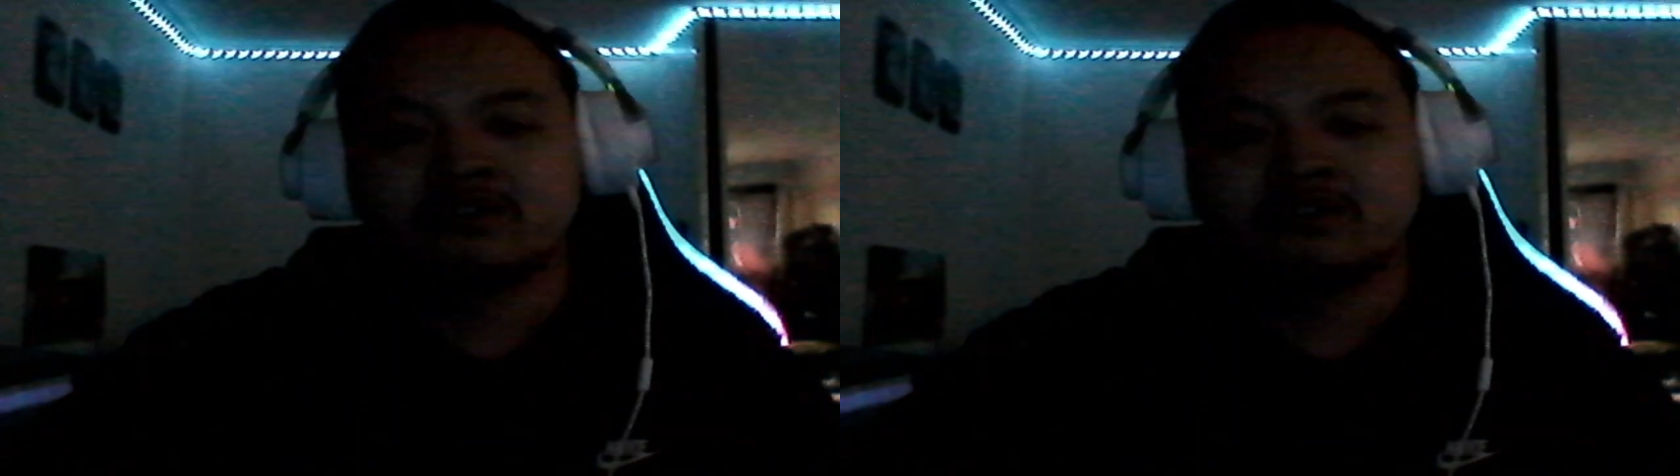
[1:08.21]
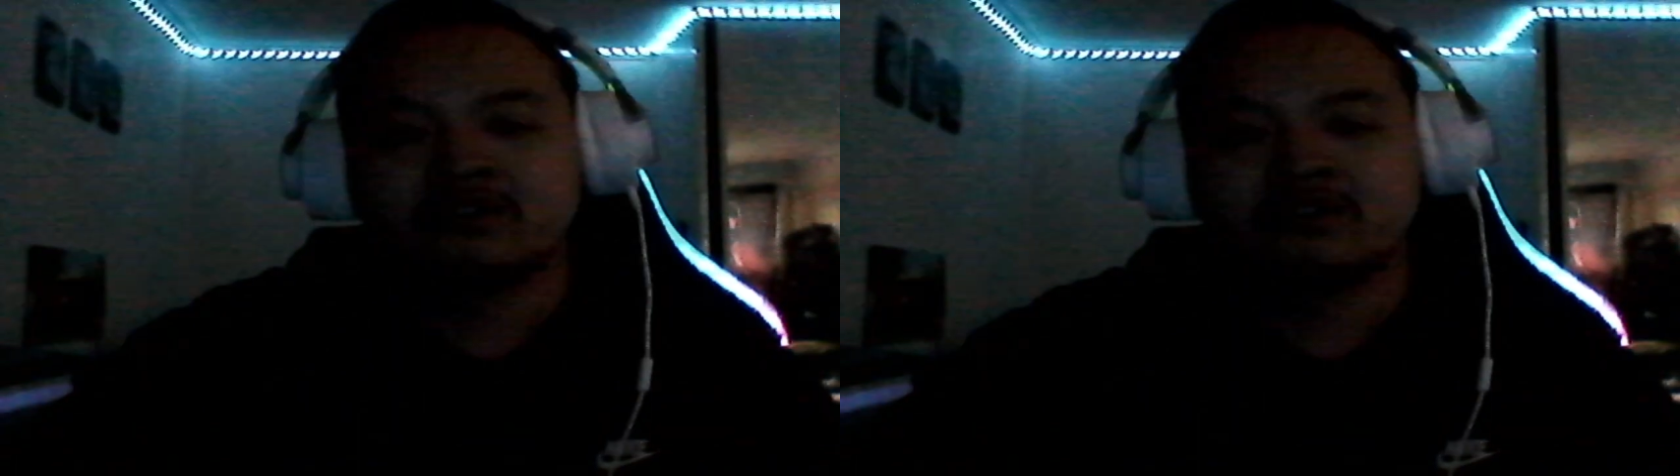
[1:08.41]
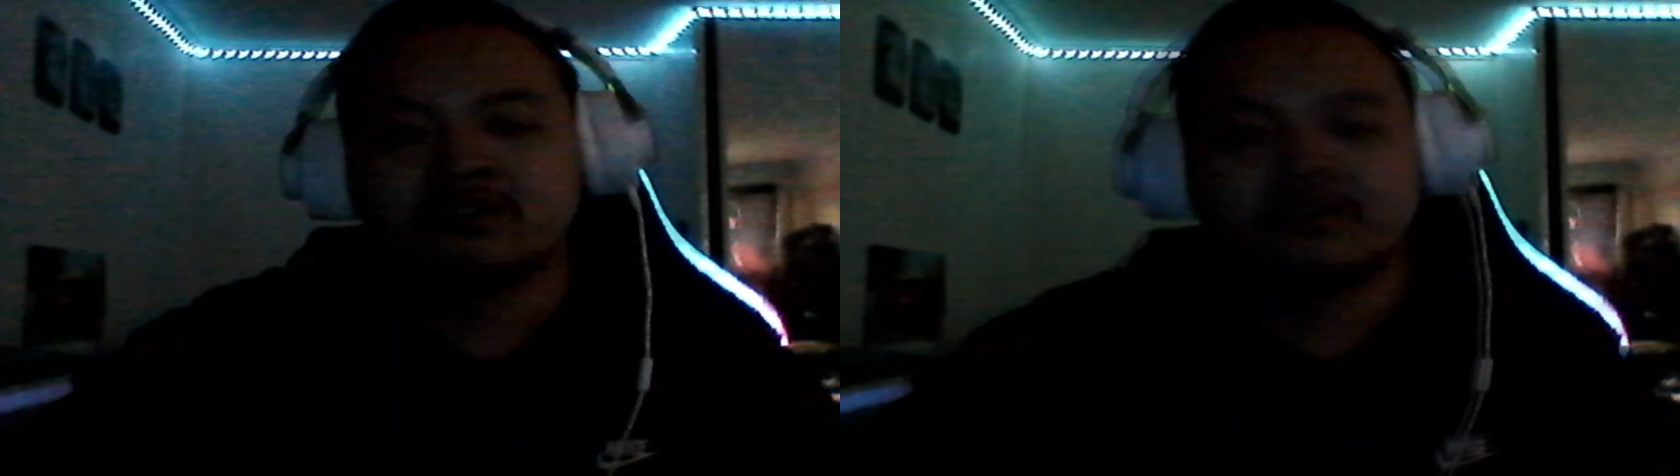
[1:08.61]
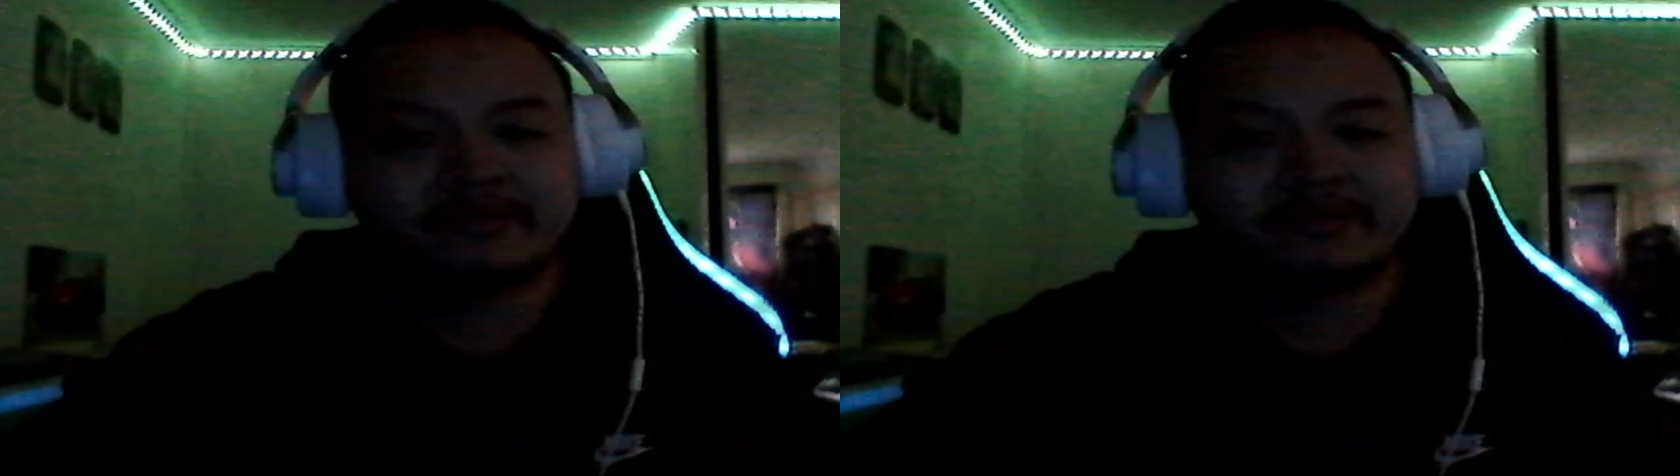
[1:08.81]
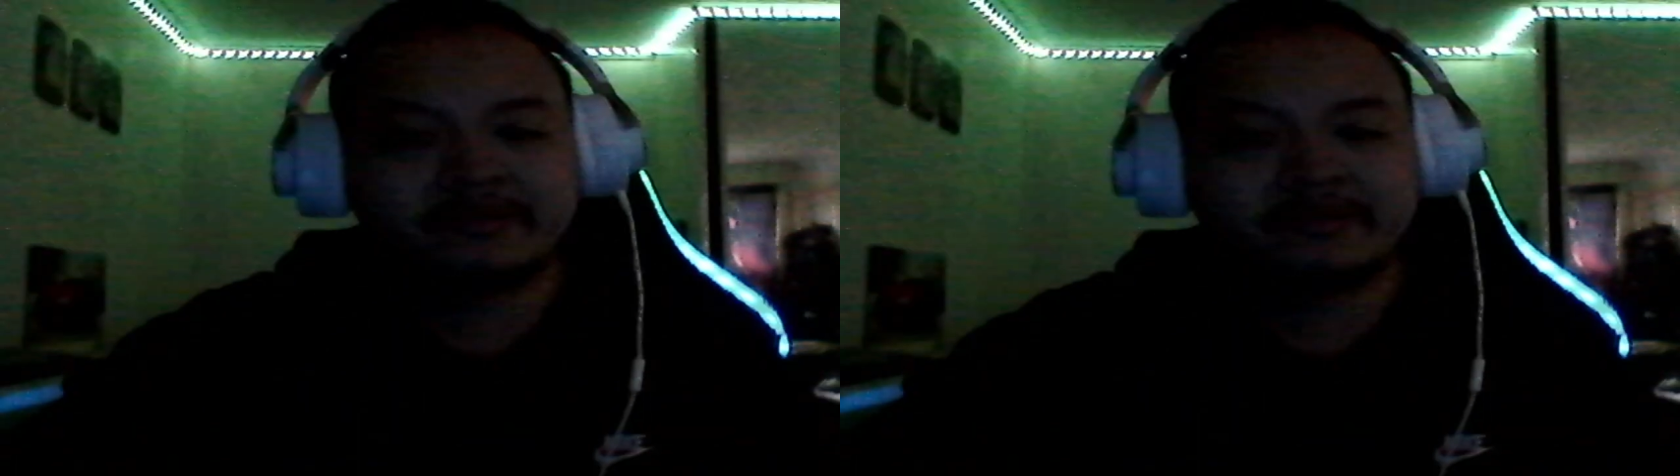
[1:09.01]

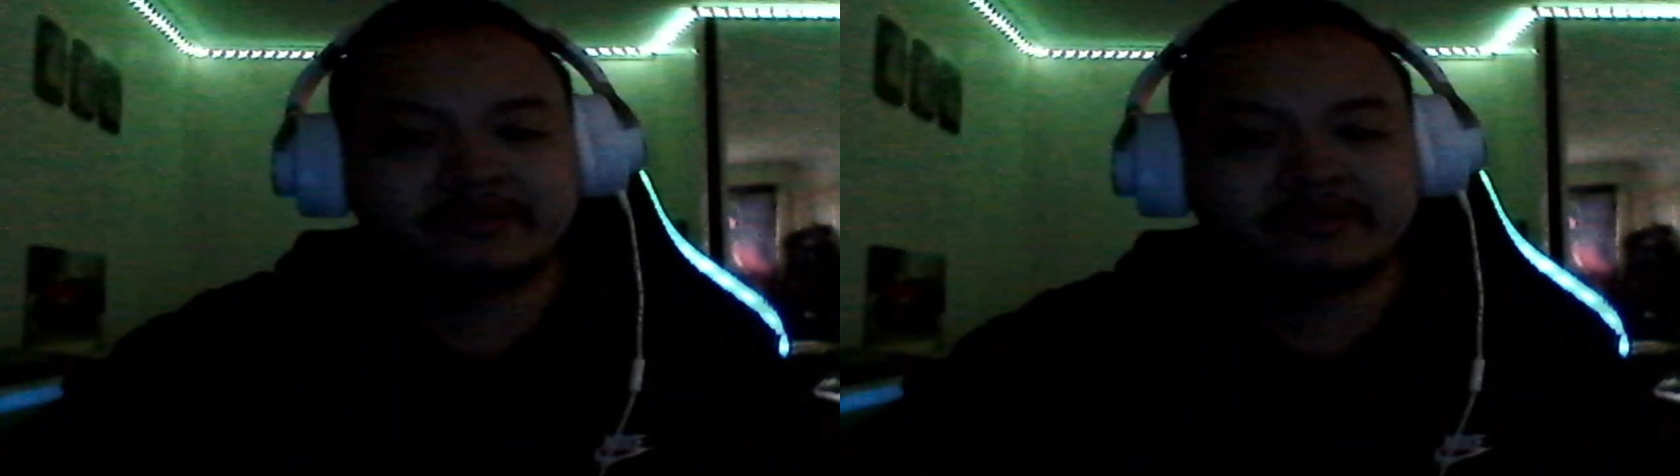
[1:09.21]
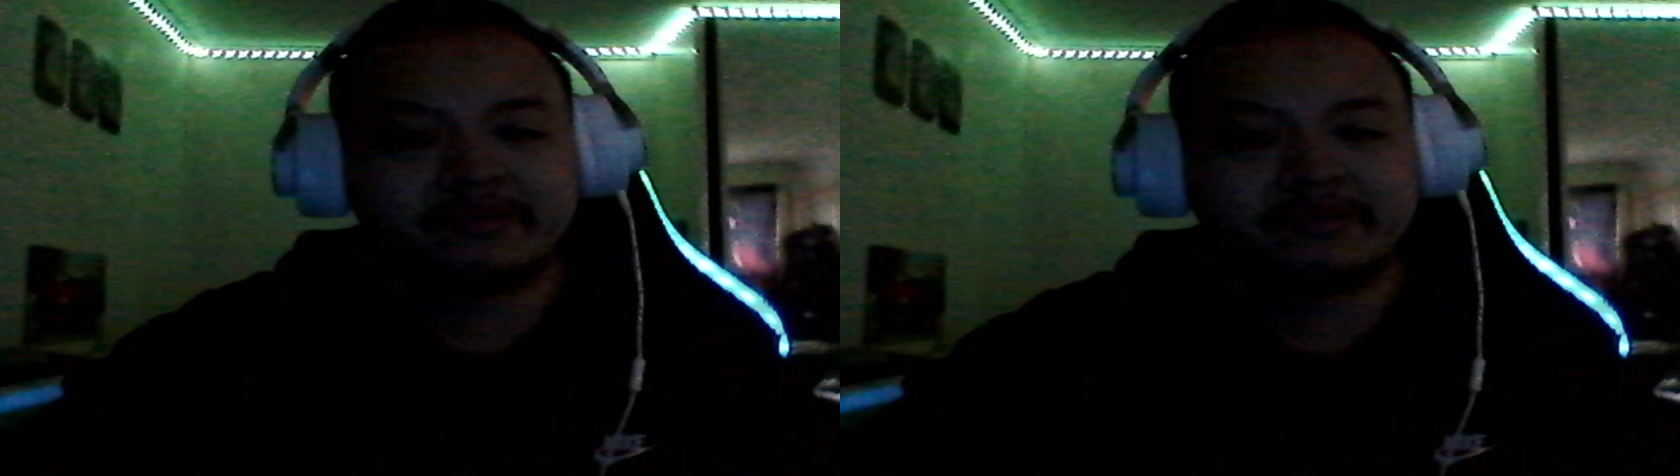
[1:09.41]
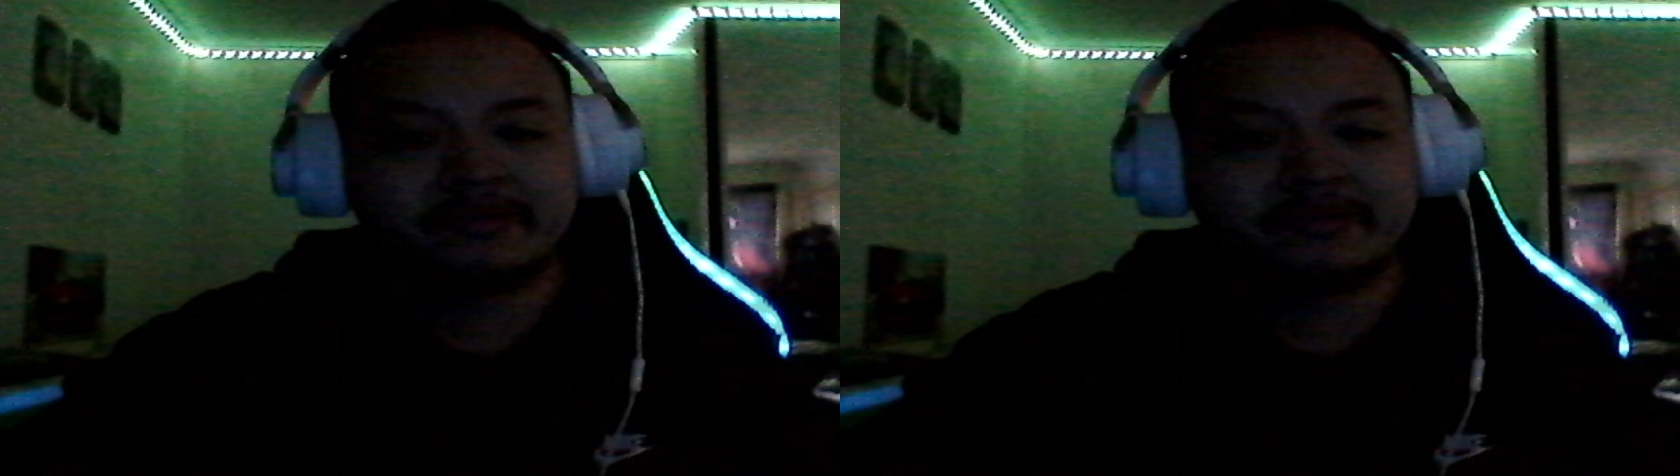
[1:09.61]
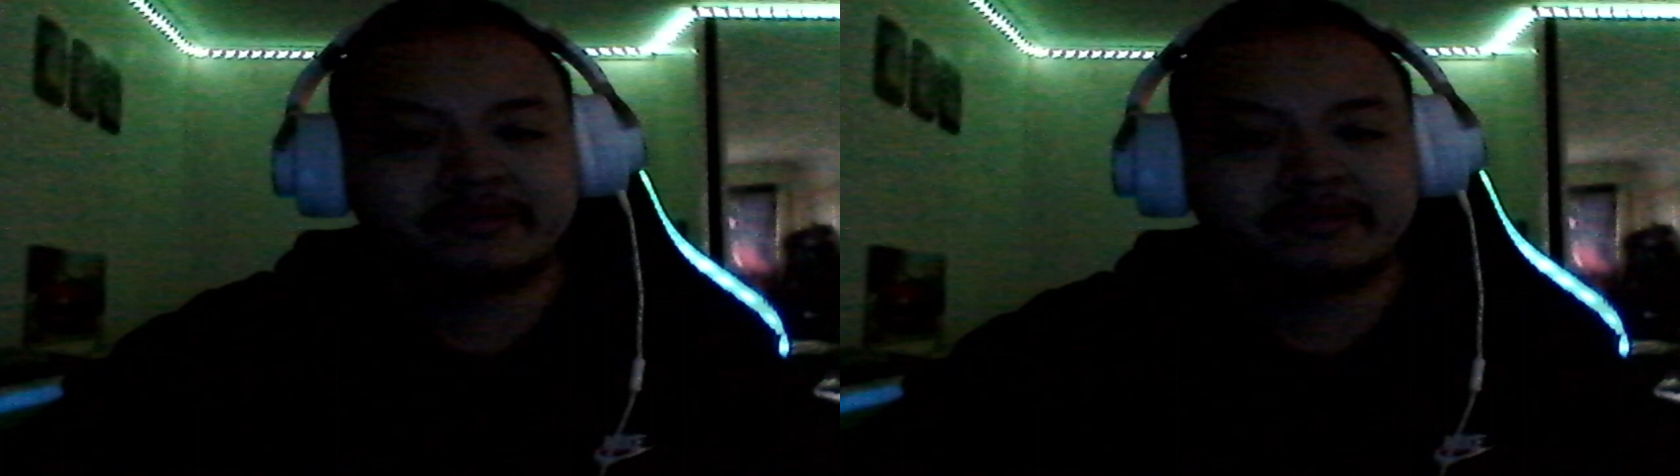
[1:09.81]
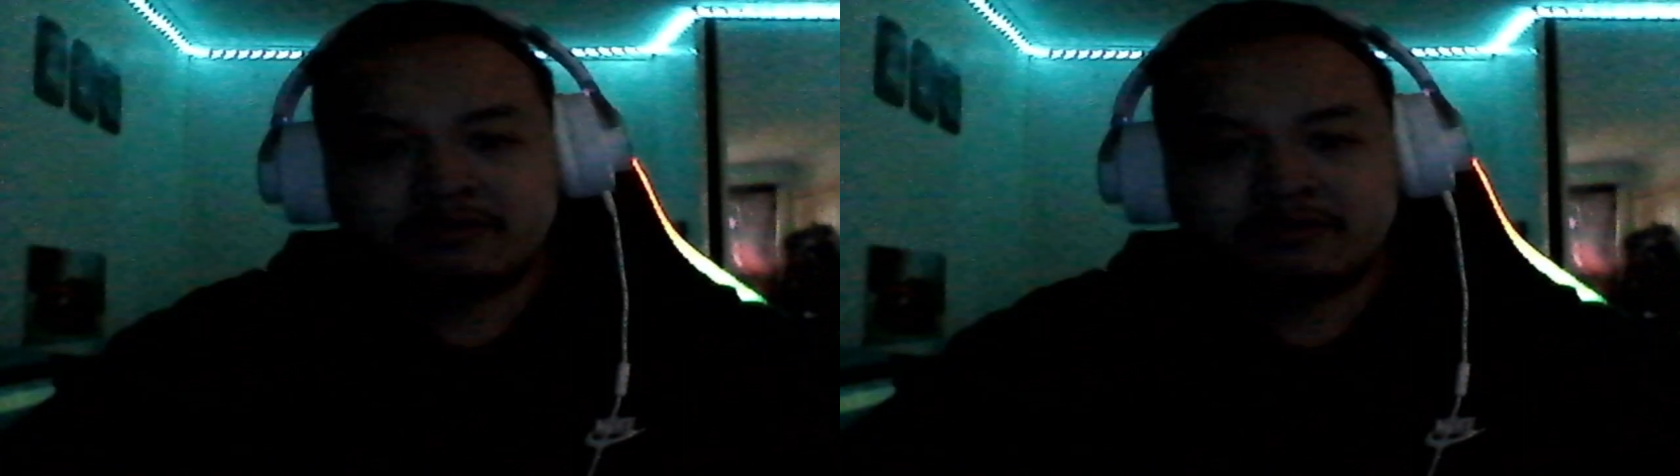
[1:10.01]
disturbance
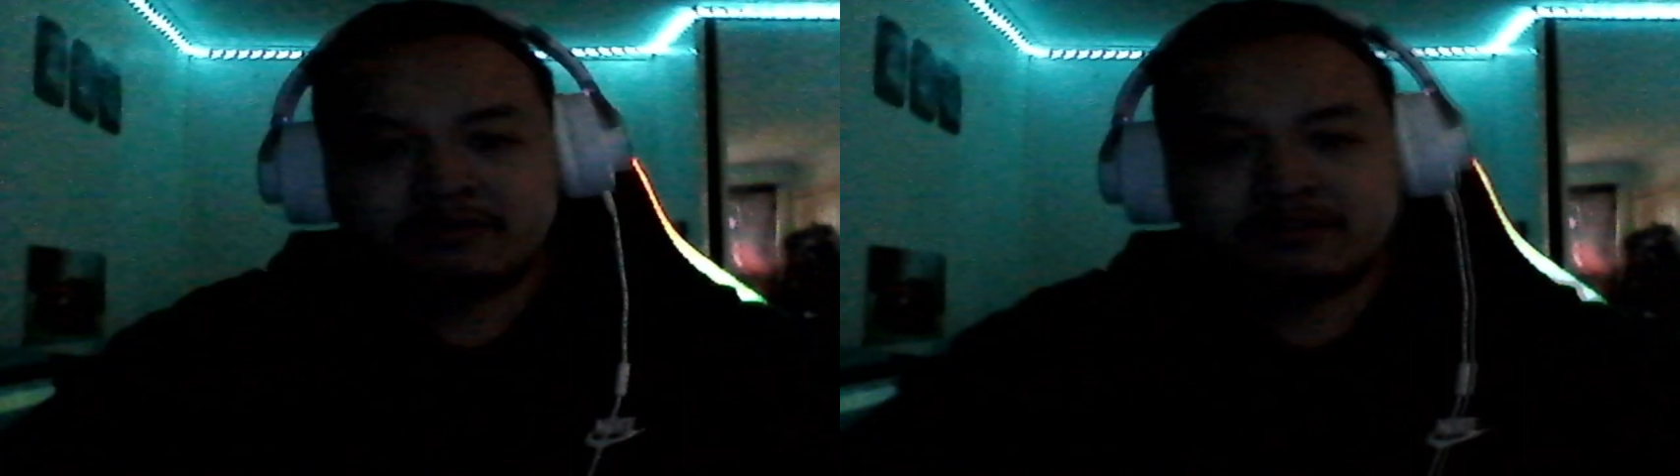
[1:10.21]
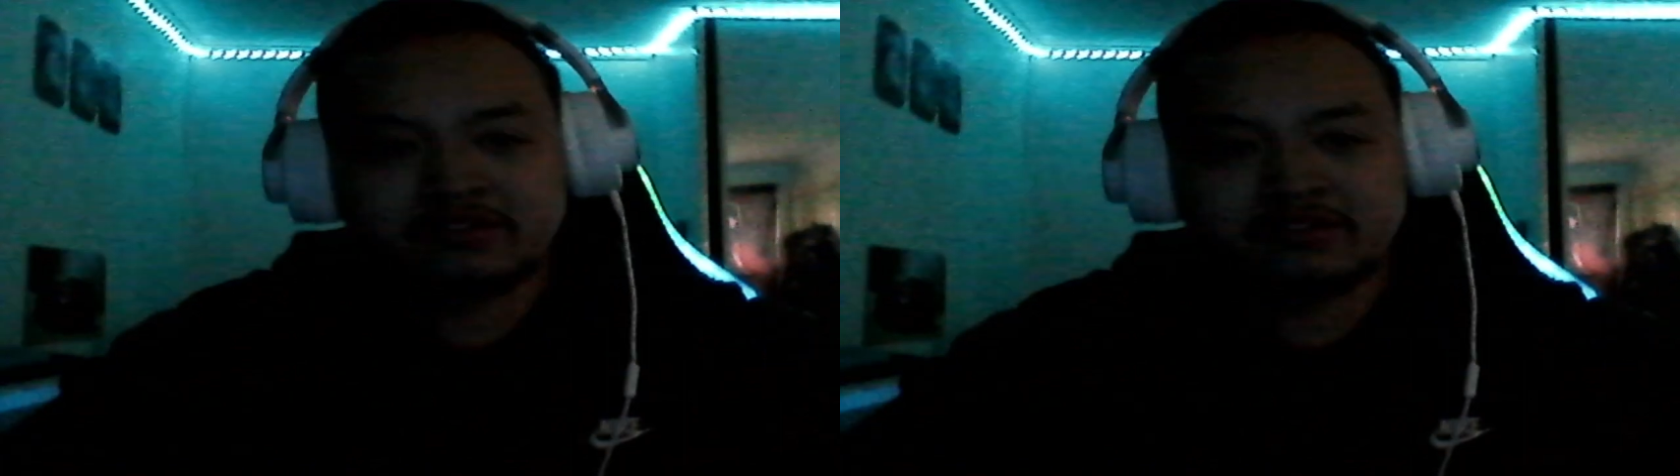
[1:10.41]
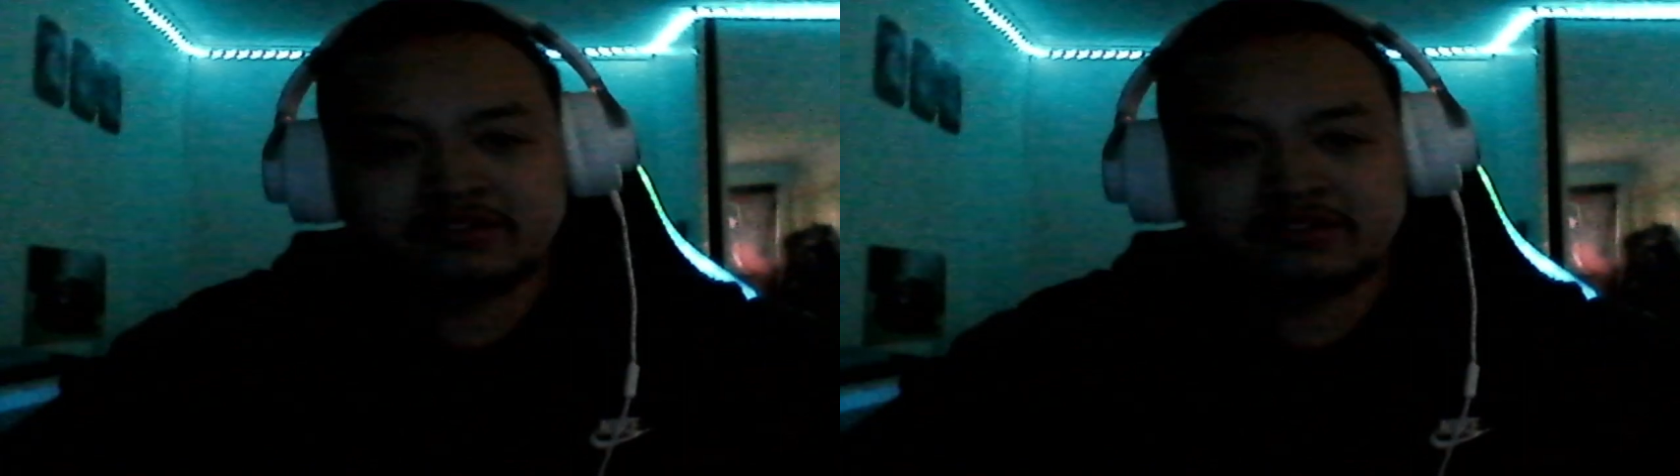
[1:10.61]
for others to